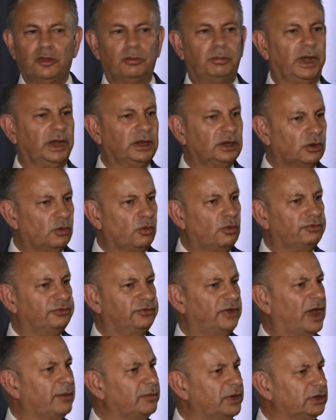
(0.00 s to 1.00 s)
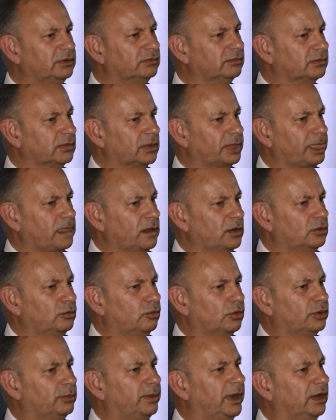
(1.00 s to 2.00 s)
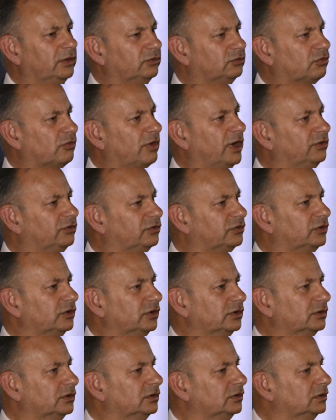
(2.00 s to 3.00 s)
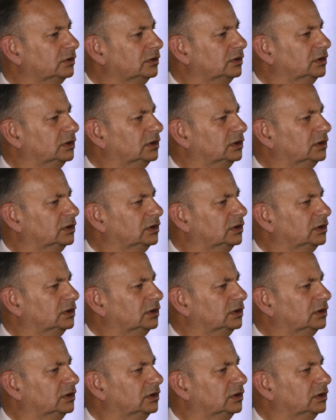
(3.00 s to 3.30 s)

the Bengal famine? What about Dresden?